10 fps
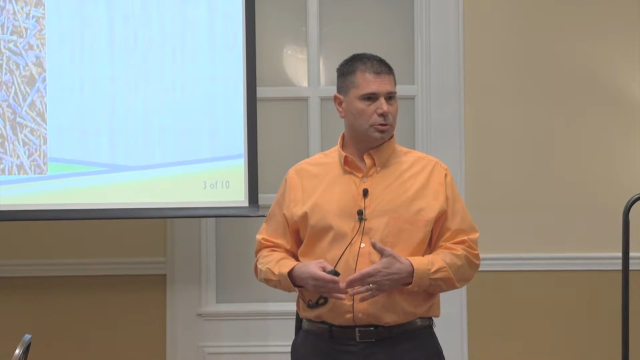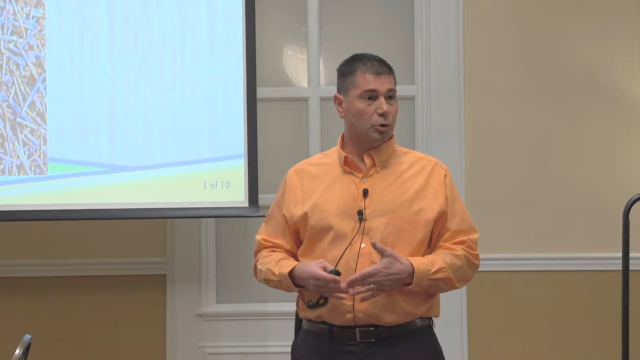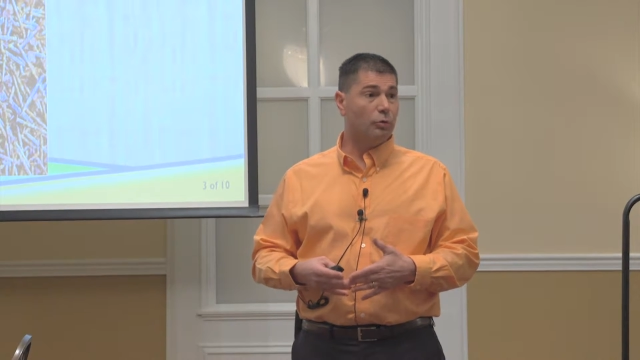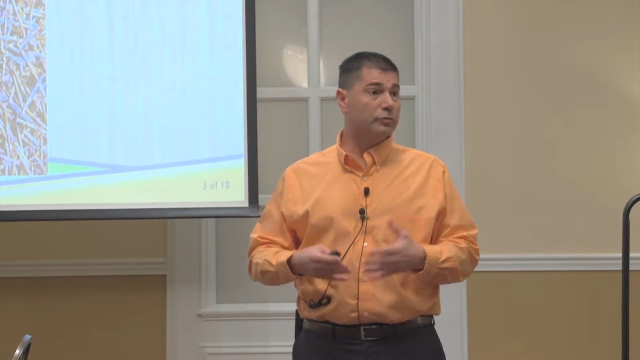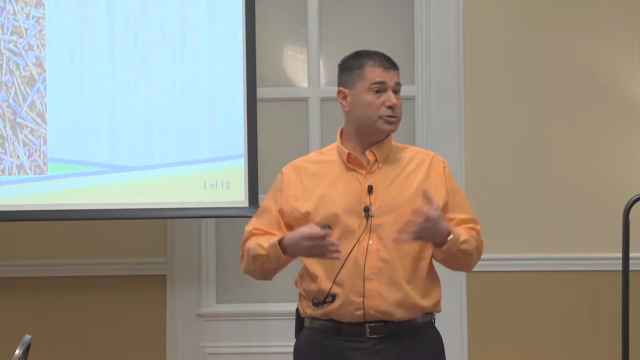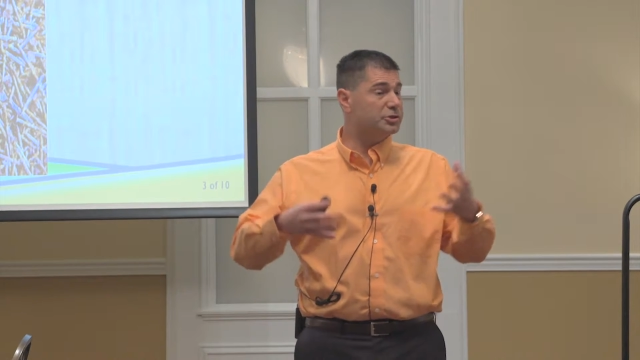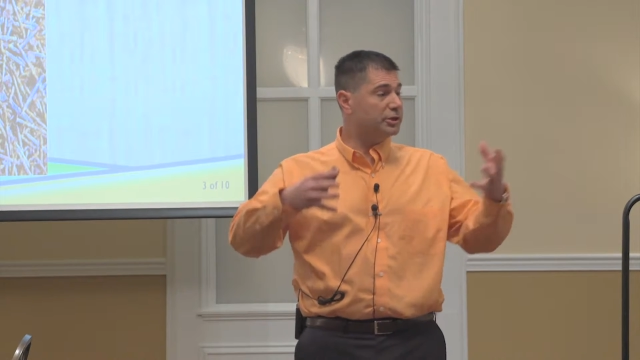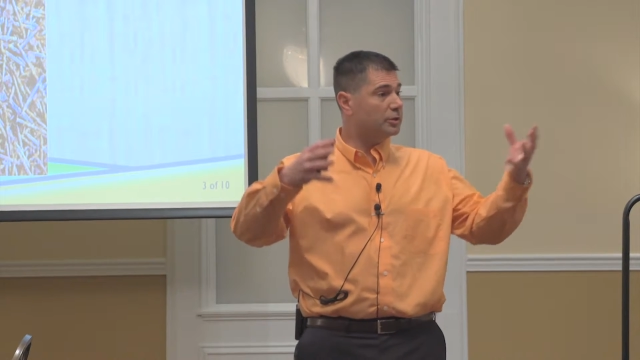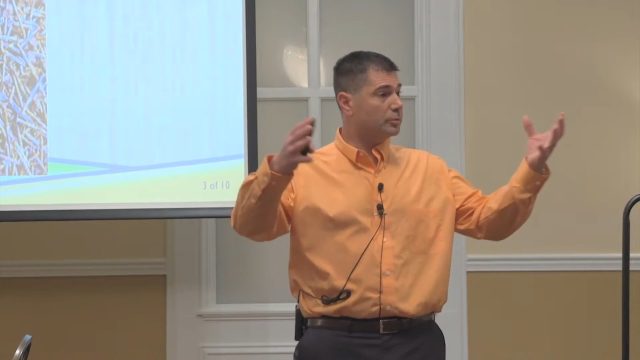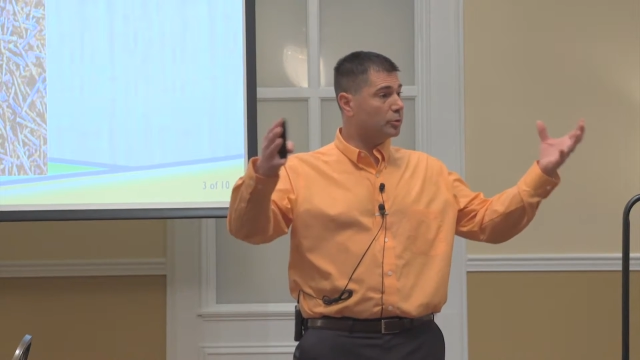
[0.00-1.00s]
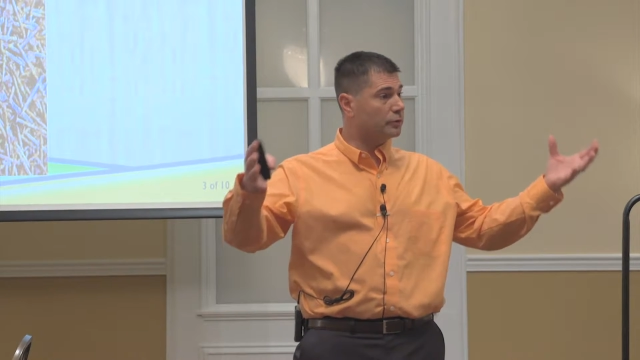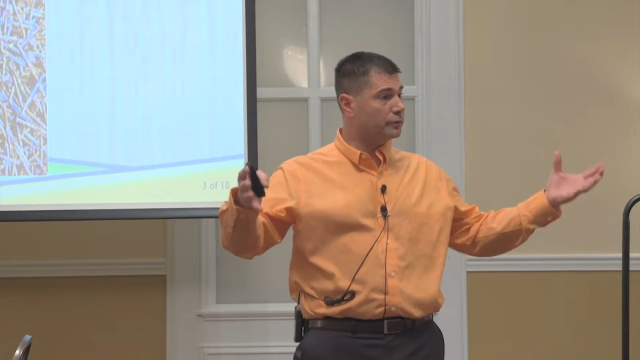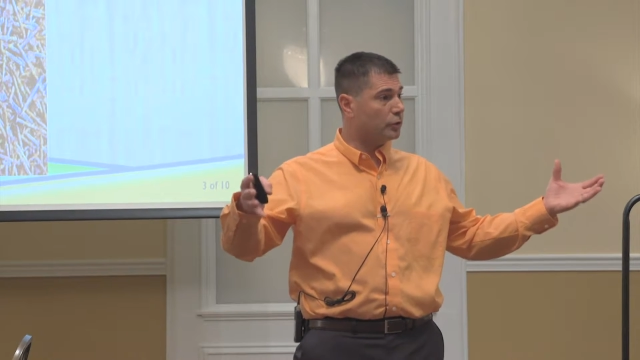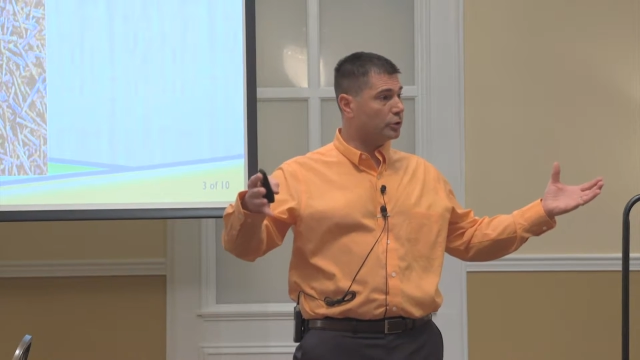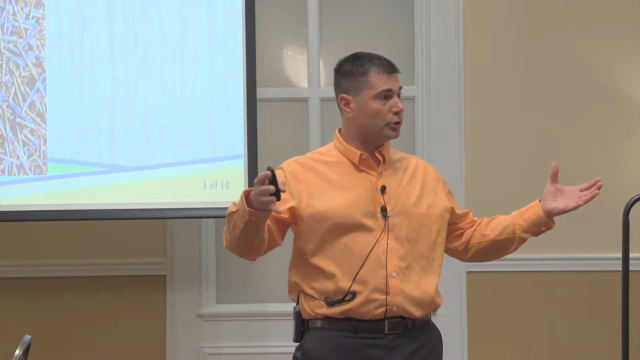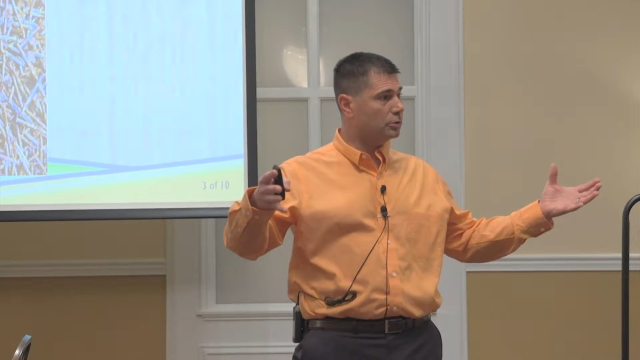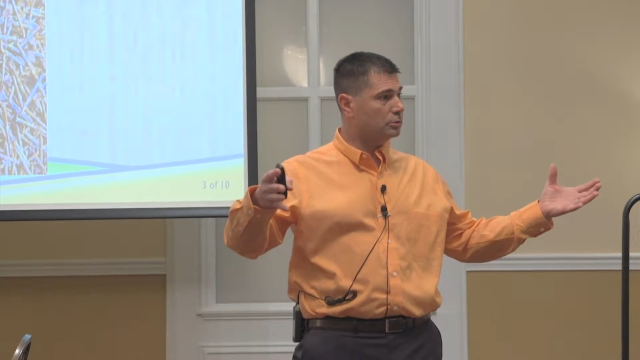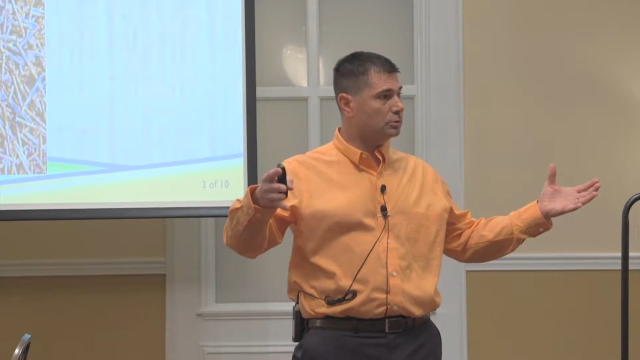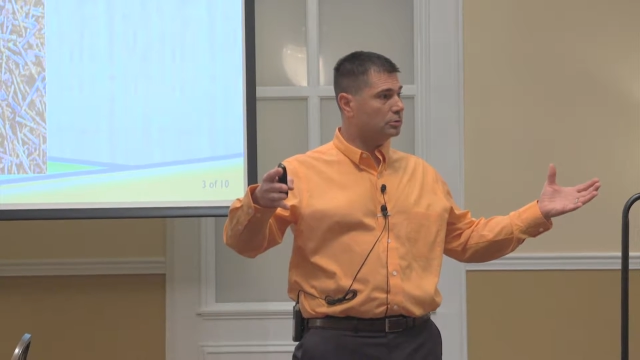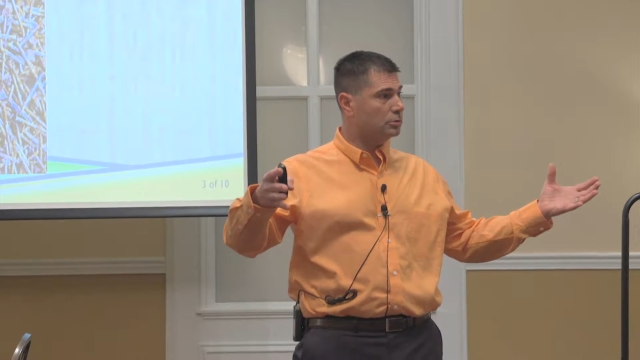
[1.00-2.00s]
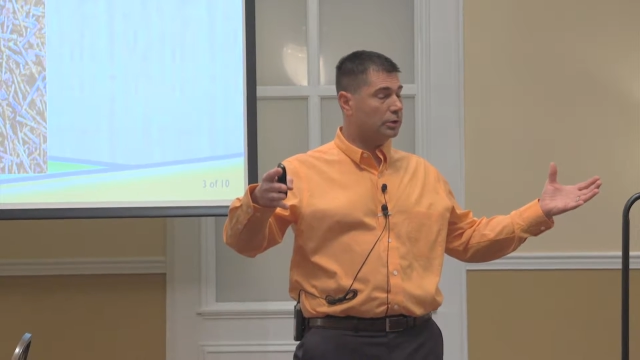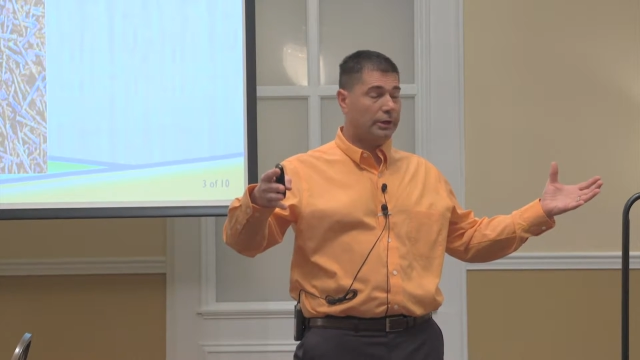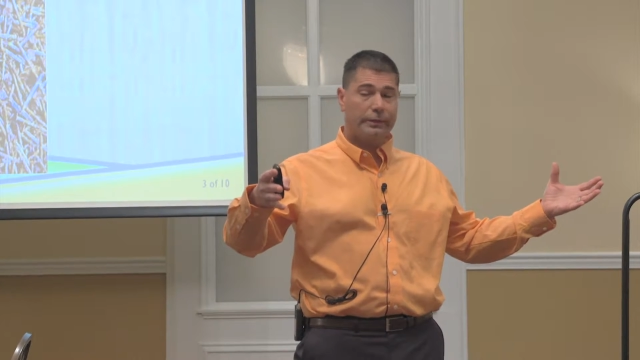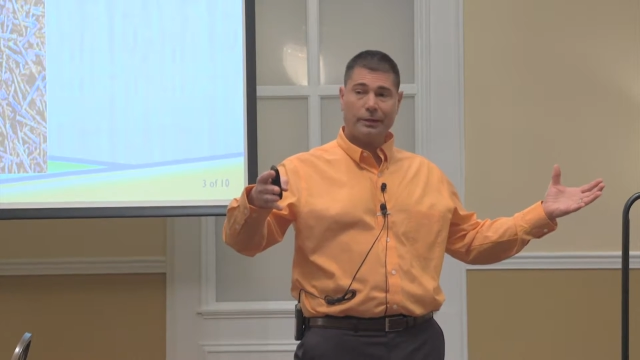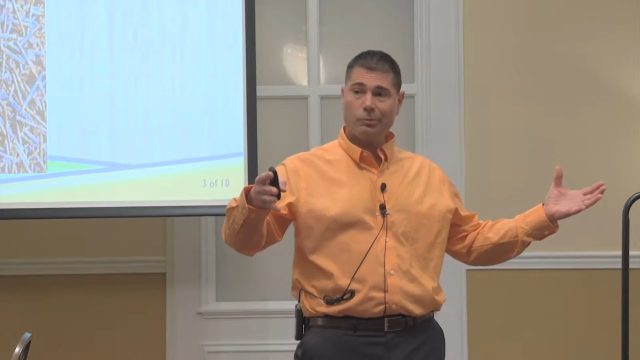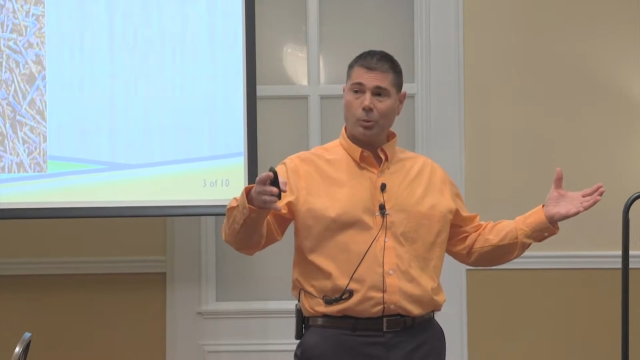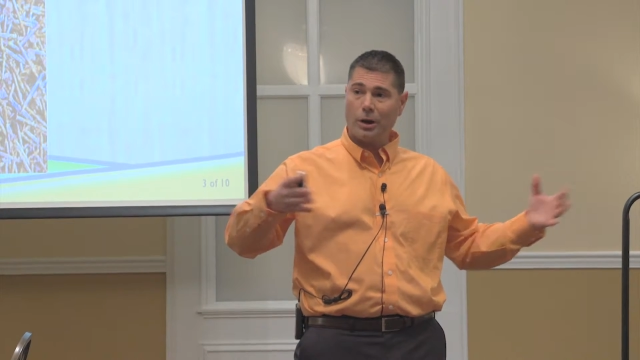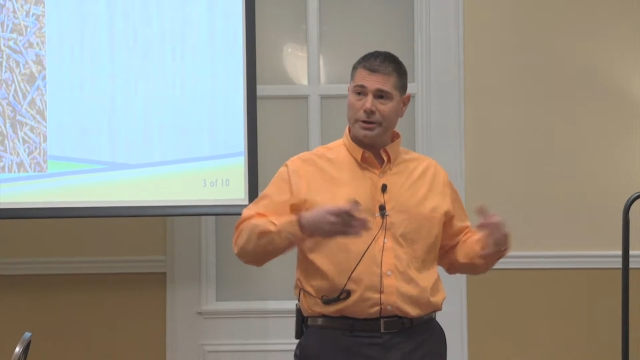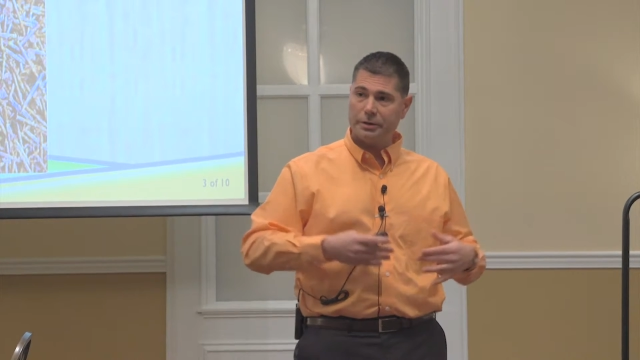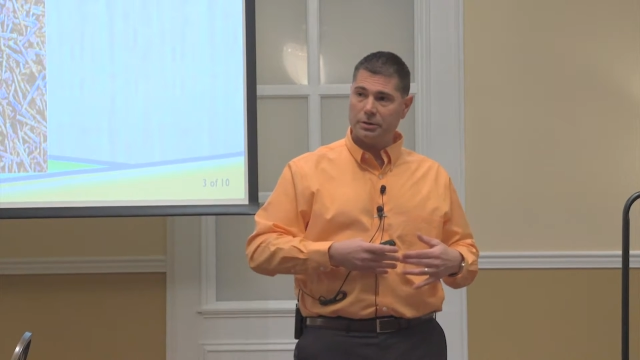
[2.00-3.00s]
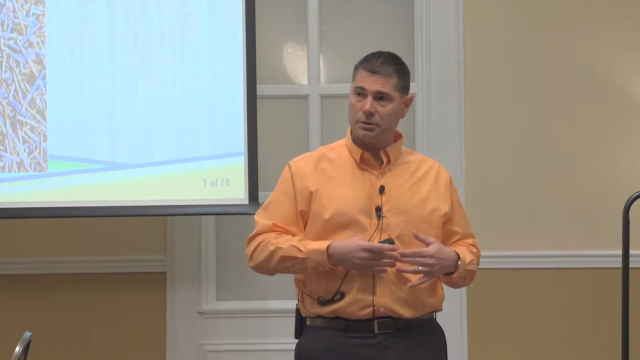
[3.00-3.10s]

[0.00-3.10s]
Overseeing the portfolio, and then what?